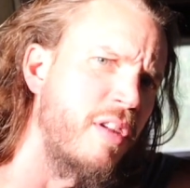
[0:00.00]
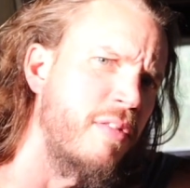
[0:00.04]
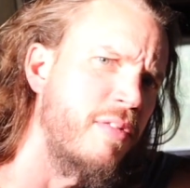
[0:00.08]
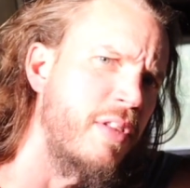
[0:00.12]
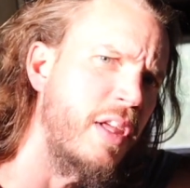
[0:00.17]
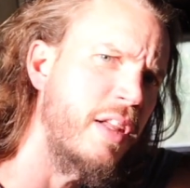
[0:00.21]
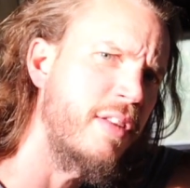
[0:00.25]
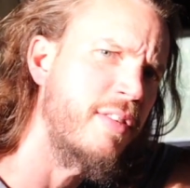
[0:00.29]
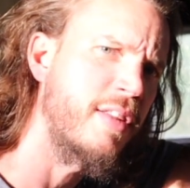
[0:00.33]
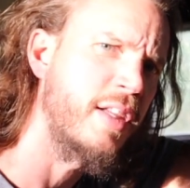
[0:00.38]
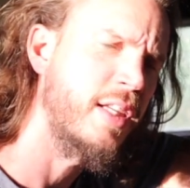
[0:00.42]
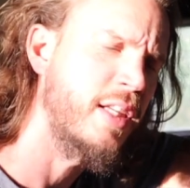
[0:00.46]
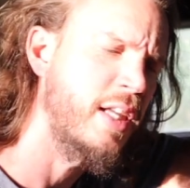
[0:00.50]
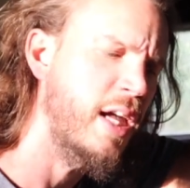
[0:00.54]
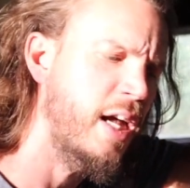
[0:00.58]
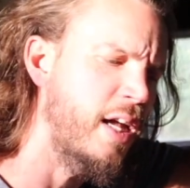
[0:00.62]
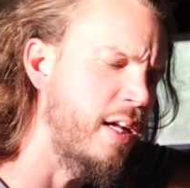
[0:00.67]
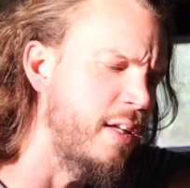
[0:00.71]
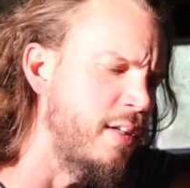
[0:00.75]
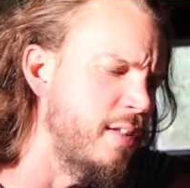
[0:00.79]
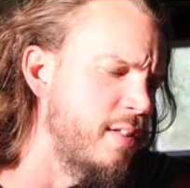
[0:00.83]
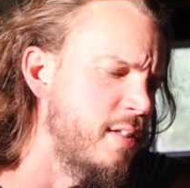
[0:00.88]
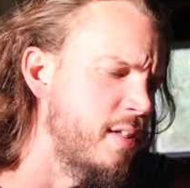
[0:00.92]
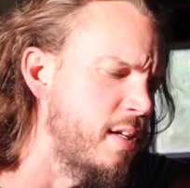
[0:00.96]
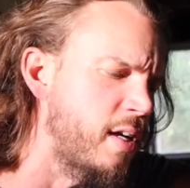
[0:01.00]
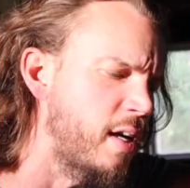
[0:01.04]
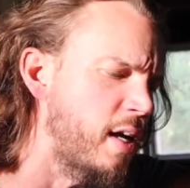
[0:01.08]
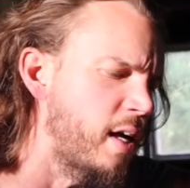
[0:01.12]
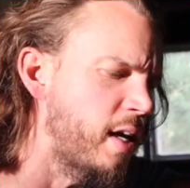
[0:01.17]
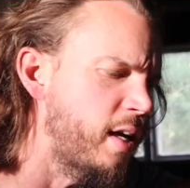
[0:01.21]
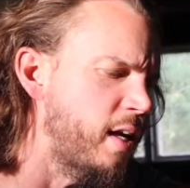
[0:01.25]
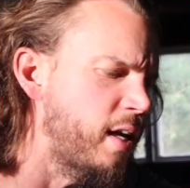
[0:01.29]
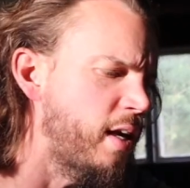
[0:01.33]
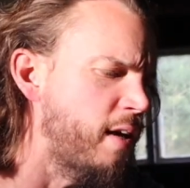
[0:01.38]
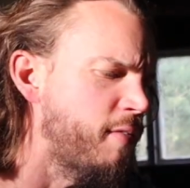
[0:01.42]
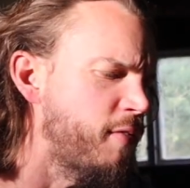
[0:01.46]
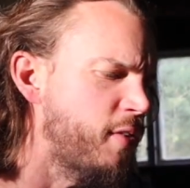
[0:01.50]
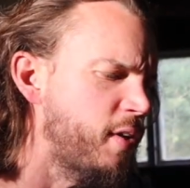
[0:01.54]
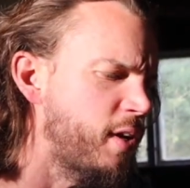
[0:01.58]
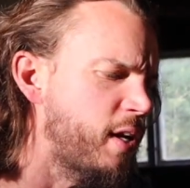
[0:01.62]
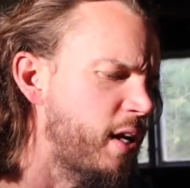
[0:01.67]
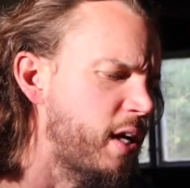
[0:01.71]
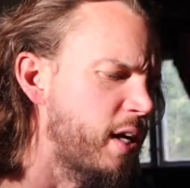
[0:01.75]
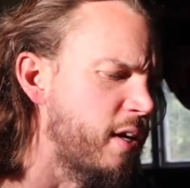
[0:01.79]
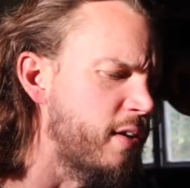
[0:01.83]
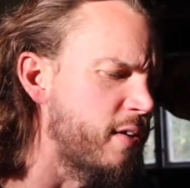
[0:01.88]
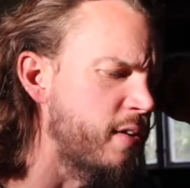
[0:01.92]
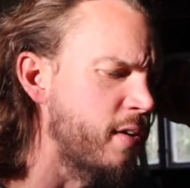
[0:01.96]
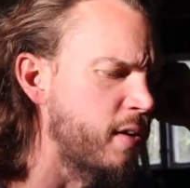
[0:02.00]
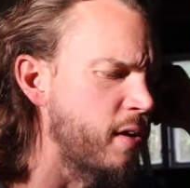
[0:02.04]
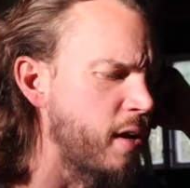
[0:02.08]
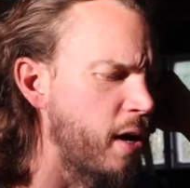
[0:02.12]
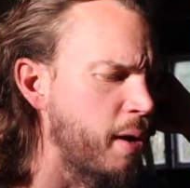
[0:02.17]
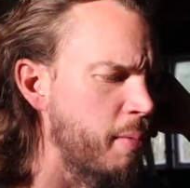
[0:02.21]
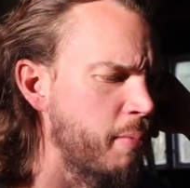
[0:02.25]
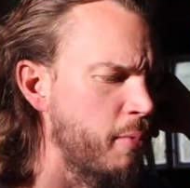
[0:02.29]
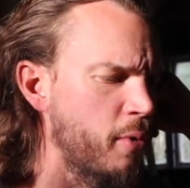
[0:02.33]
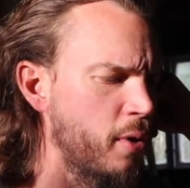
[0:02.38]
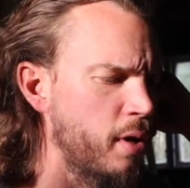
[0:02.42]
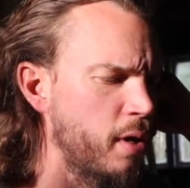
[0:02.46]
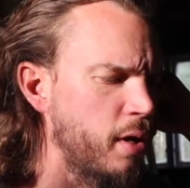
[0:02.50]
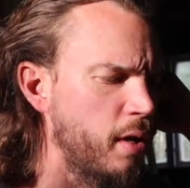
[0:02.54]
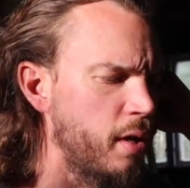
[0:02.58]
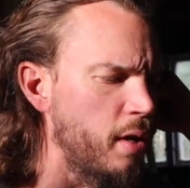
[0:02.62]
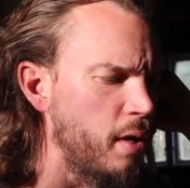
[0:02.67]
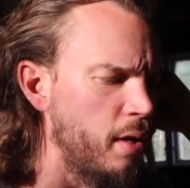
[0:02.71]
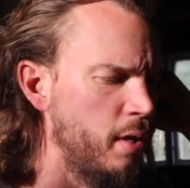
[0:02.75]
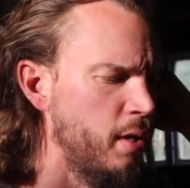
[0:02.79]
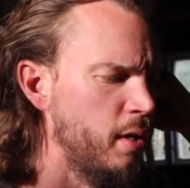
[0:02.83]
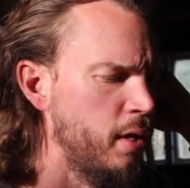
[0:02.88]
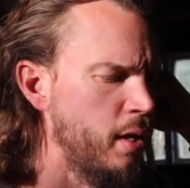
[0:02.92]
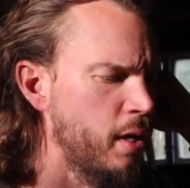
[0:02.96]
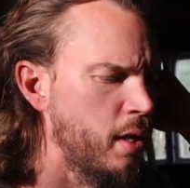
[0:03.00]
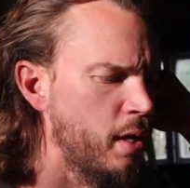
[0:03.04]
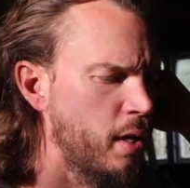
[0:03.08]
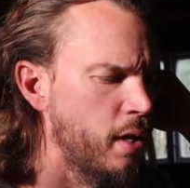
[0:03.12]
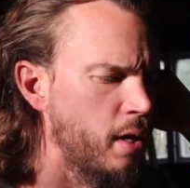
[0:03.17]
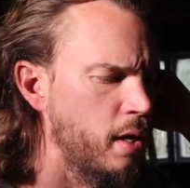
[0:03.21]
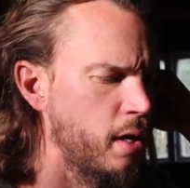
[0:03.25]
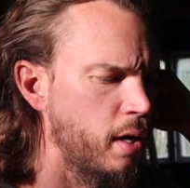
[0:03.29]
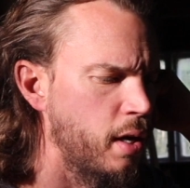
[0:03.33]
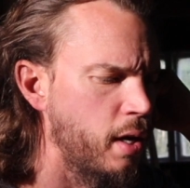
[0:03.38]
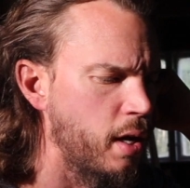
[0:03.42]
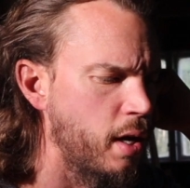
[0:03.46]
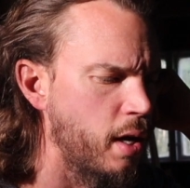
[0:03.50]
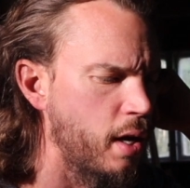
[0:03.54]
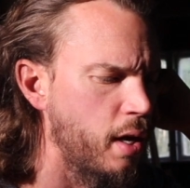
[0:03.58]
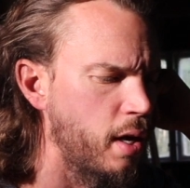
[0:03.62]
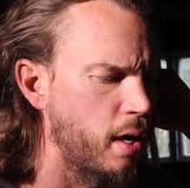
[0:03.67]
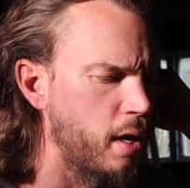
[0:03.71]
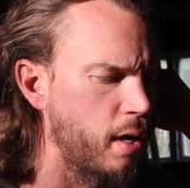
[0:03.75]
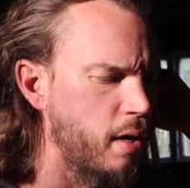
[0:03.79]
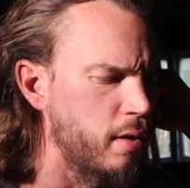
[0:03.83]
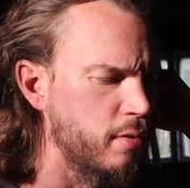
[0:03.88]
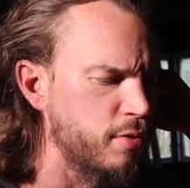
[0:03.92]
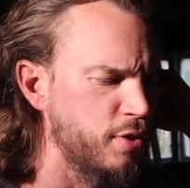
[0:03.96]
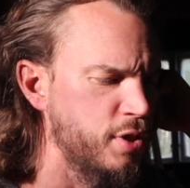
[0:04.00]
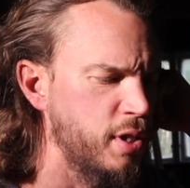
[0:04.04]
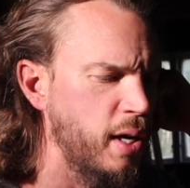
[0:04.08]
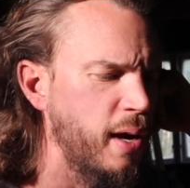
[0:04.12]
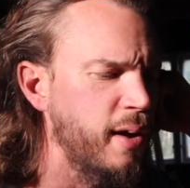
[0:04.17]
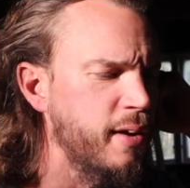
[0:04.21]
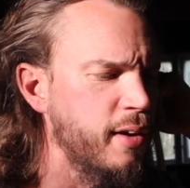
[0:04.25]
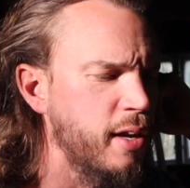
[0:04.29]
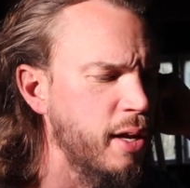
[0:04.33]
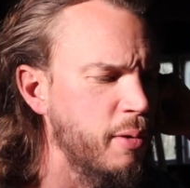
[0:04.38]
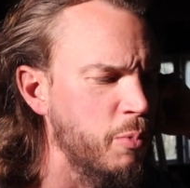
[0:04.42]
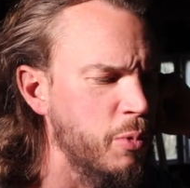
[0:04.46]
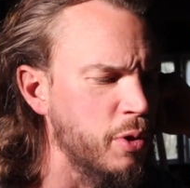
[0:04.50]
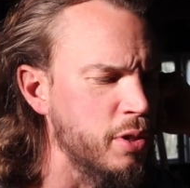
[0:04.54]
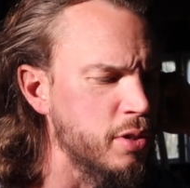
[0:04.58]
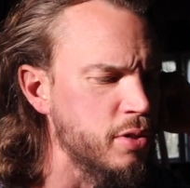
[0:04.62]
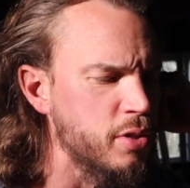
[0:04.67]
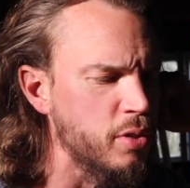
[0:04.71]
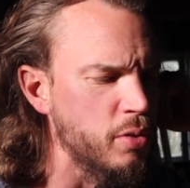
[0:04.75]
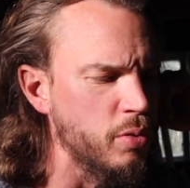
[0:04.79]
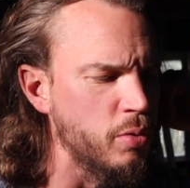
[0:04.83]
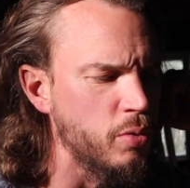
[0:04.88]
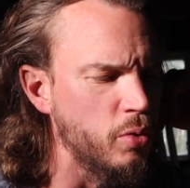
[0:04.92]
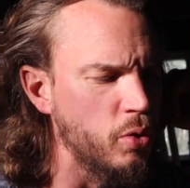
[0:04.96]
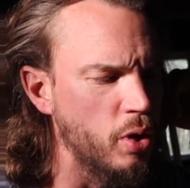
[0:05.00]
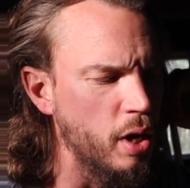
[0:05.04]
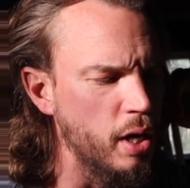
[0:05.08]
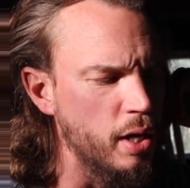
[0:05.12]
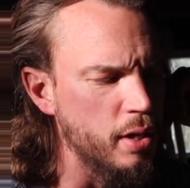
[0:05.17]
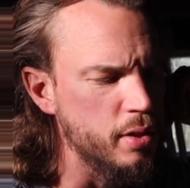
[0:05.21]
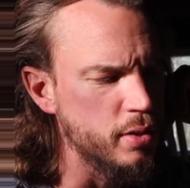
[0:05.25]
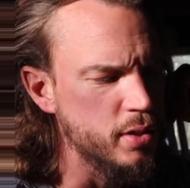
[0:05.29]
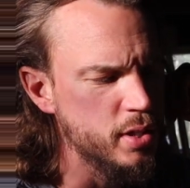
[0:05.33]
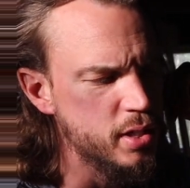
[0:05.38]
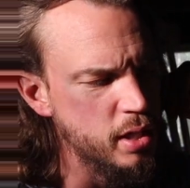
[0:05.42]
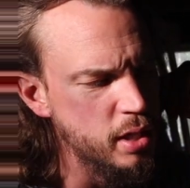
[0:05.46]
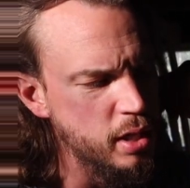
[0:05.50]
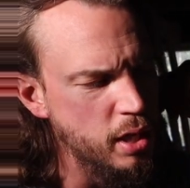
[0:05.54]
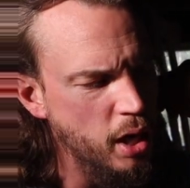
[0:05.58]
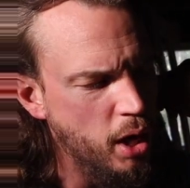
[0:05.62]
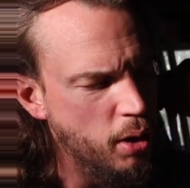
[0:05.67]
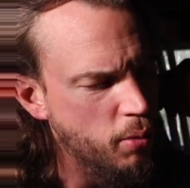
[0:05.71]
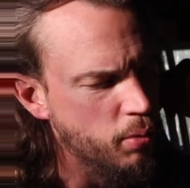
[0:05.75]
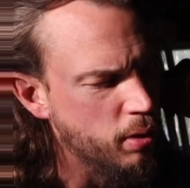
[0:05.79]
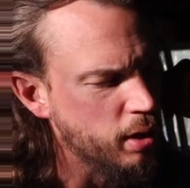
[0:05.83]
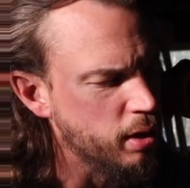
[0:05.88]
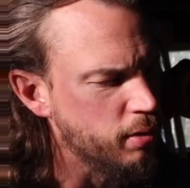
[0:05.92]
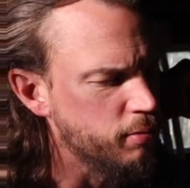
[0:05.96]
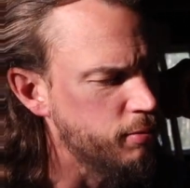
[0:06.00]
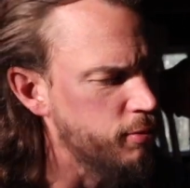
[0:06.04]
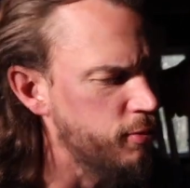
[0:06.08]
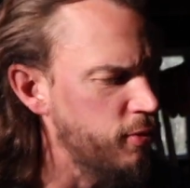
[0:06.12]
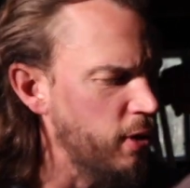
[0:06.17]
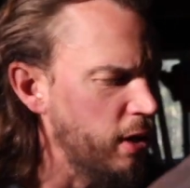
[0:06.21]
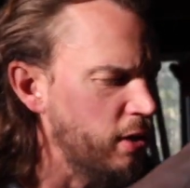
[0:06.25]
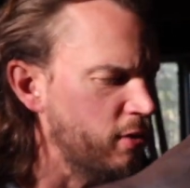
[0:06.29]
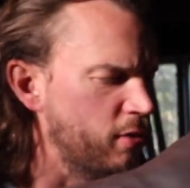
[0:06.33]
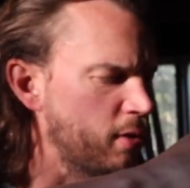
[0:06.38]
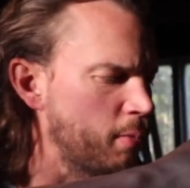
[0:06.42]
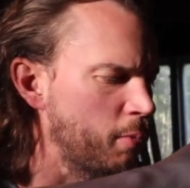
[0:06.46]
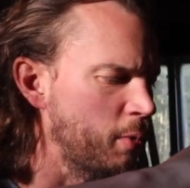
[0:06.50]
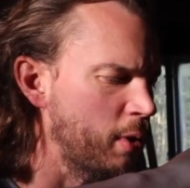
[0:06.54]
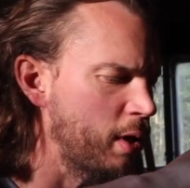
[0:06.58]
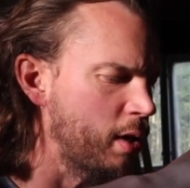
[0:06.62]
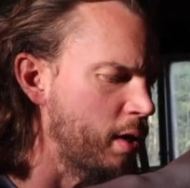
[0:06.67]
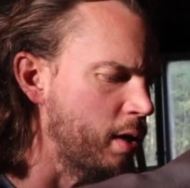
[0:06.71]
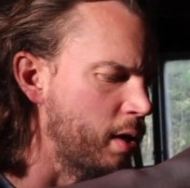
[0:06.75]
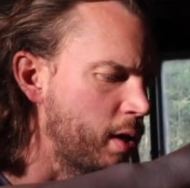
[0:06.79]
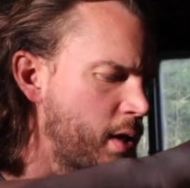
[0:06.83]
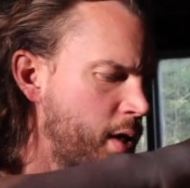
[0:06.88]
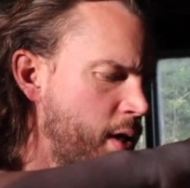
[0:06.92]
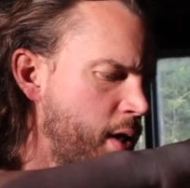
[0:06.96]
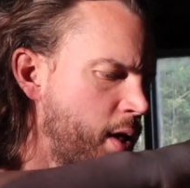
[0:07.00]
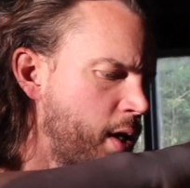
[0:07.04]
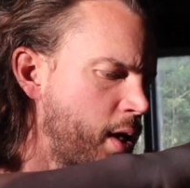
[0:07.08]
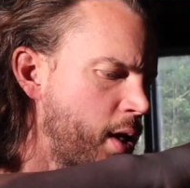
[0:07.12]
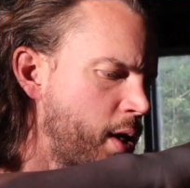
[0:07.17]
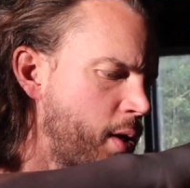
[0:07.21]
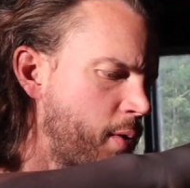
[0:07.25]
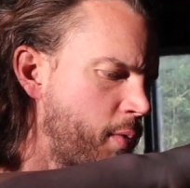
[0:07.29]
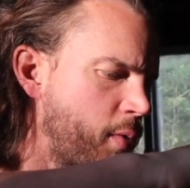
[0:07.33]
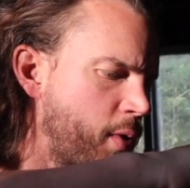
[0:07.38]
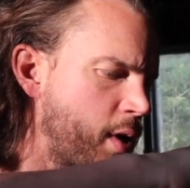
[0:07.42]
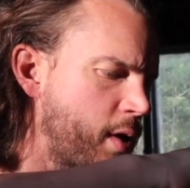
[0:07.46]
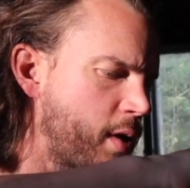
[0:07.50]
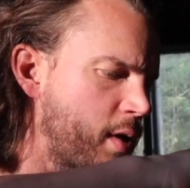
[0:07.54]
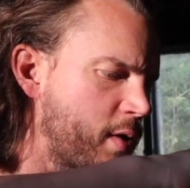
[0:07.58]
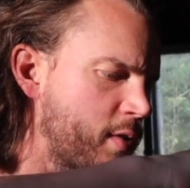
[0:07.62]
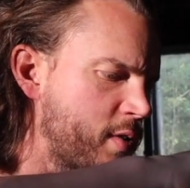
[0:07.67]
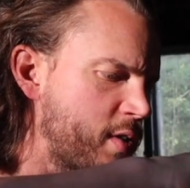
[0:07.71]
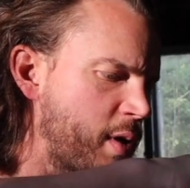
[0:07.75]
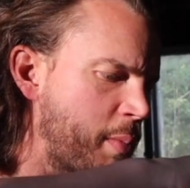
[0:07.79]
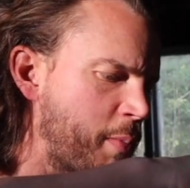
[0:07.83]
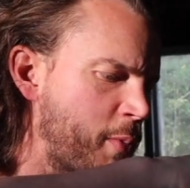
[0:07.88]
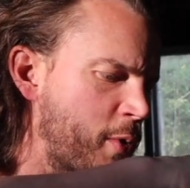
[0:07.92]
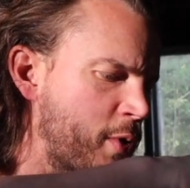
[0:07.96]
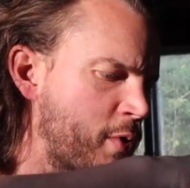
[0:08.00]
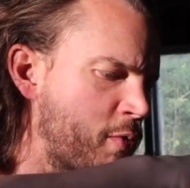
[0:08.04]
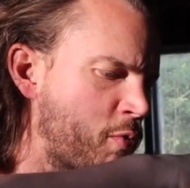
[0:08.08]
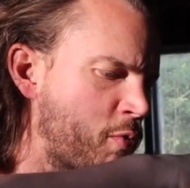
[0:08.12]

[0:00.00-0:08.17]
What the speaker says: if that's the case, and if it is, I'm gonna share that with you and see how we can fix it with a separate